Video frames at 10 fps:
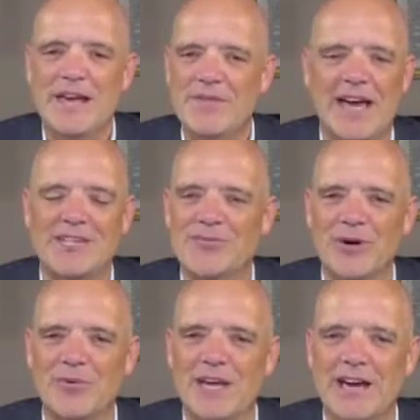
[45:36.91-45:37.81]
that's
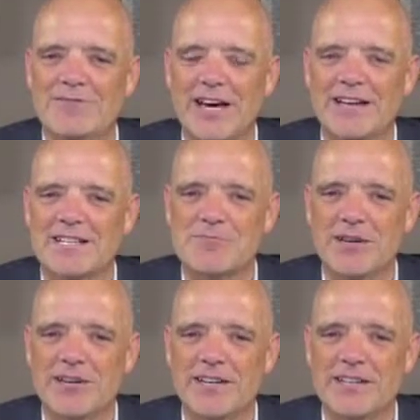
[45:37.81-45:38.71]
one we have not
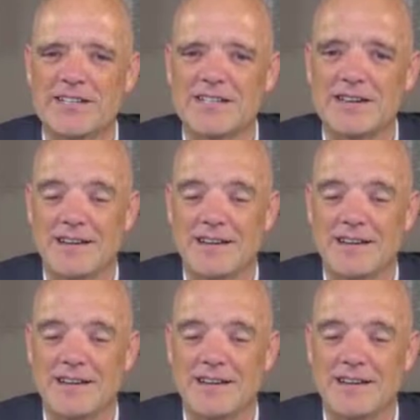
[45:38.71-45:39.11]
experienced.